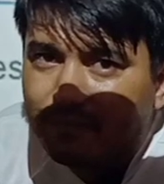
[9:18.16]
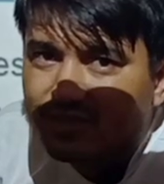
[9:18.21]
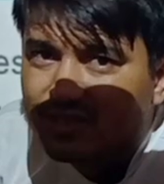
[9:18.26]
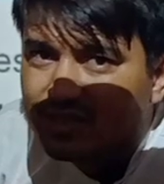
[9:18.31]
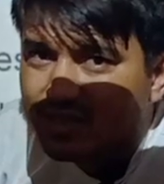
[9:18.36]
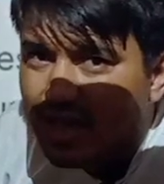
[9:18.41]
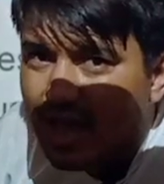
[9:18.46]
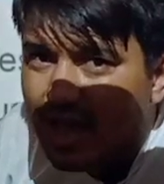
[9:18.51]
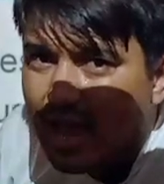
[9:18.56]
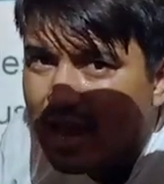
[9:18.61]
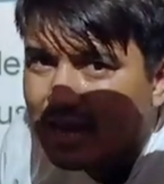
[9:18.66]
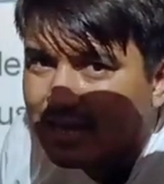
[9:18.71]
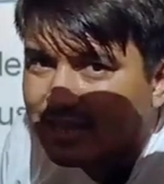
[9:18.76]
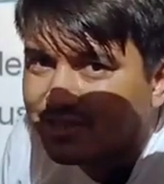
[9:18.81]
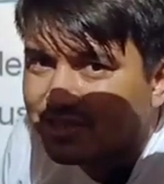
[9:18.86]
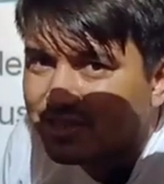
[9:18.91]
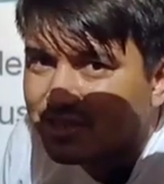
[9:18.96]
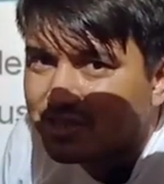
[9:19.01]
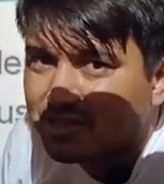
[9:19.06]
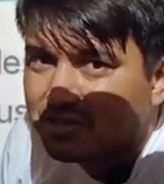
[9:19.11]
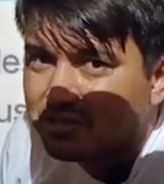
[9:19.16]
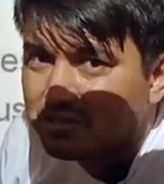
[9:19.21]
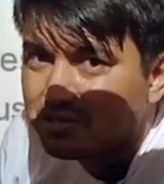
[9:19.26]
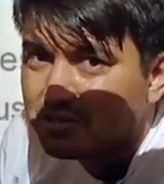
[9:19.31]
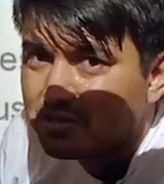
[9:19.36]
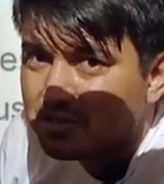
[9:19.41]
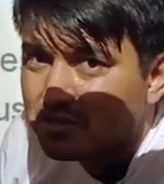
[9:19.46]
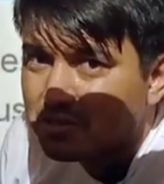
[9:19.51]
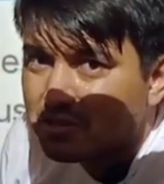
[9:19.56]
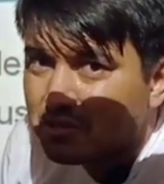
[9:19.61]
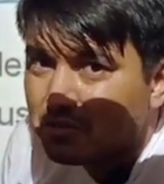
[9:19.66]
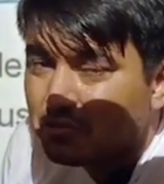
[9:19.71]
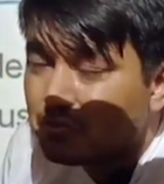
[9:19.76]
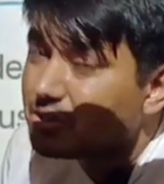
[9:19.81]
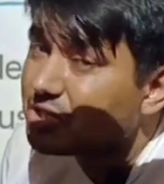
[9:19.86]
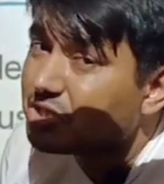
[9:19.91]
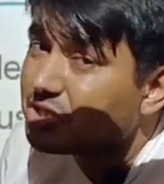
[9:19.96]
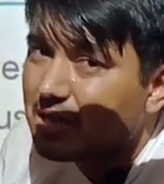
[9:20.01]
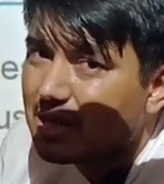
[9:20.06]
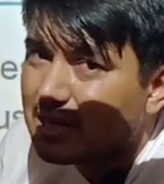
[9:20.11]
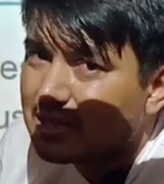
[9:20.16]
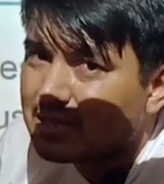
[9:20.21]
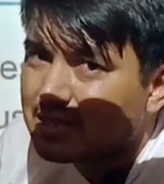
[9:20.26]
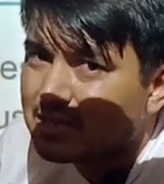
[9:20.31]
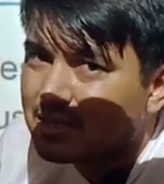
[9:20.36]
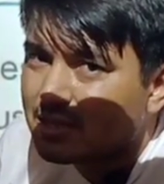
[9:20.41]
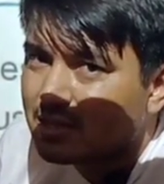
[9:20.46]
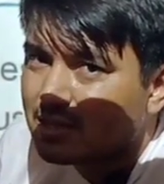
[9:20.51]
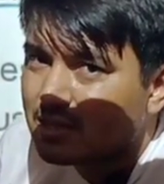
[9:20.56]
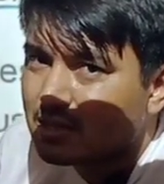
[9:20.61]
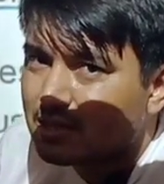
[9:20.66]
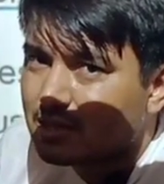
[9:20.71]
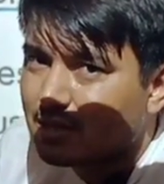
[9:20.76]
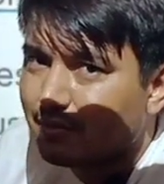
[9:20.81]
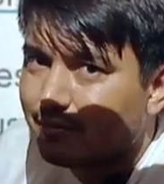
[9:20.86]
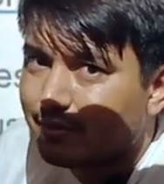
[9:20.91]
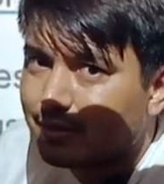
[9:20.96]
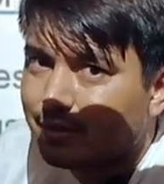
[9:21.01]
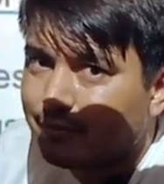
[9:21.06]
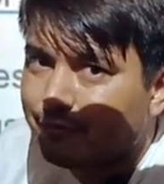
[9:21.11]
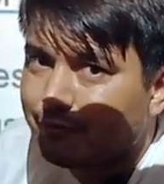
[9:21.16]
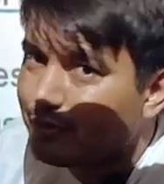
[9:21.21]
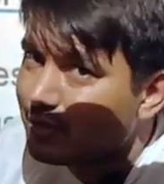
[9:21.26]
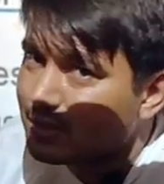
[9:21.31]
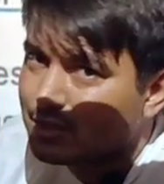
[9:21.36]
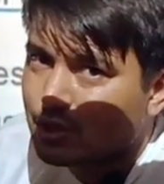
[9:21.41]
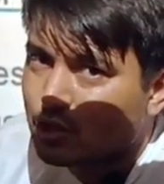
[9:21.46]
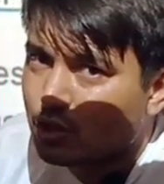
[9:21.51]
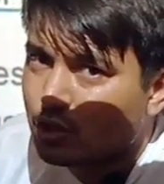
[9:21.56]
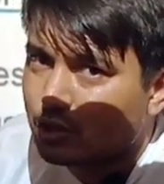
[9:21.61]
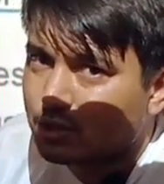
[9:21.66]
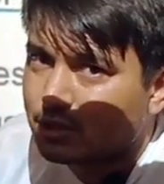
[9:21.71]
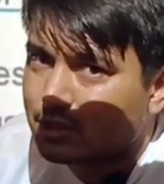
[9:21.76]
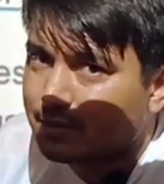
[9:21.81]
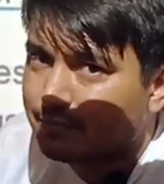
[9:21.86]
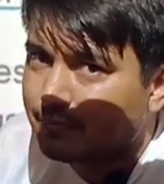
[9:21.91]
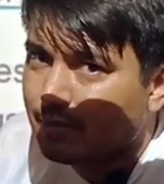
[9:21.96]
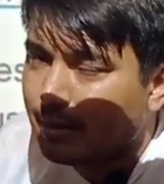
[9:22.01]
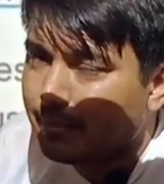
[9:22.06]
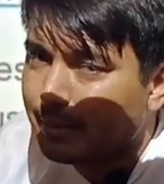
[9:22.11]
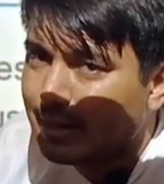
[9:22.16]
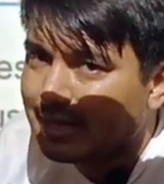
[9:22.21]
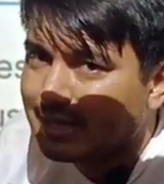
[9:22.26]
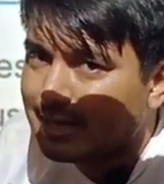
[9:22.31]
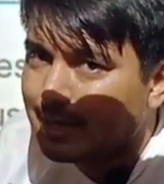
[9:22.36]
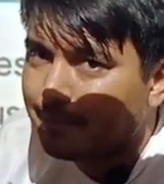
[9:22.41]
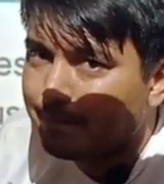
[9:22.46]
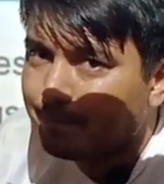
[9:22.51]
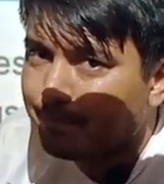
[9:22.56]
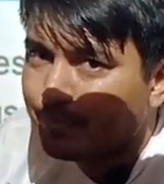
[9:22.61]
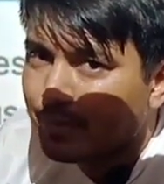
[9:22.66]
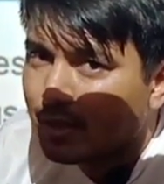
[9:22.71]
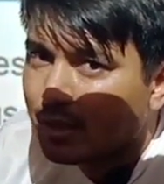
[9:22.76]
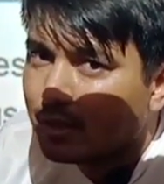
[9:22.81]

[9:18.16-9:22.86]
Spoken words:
of a scientist? Which scientist discovered the first concept of atom?